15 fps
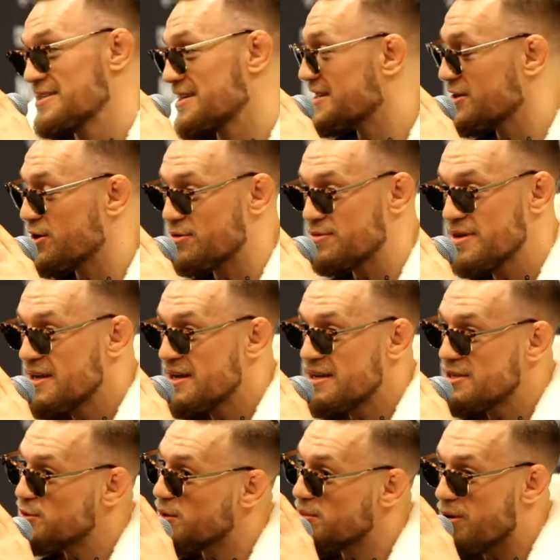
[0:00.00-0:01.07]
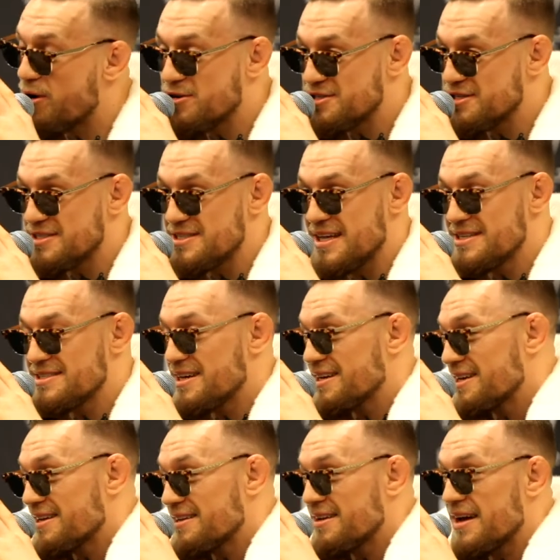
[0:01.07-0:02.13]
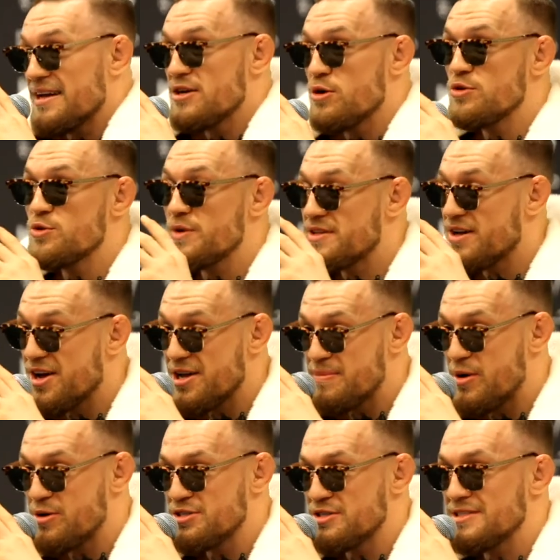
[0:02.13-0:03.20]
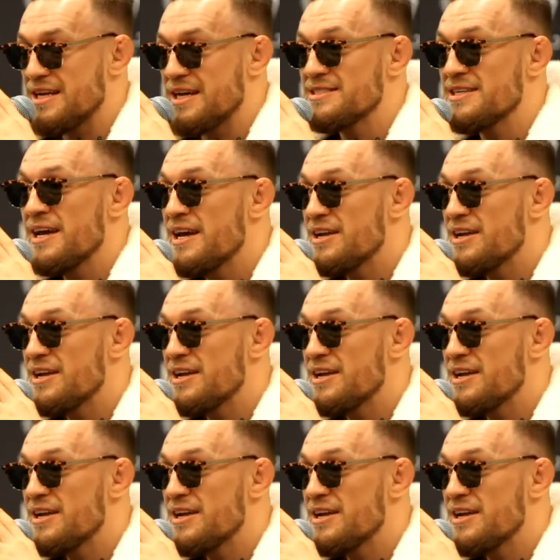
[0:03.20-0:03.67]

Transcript: I can go to a boxing stance. I can I can go to a Thai boxing stance.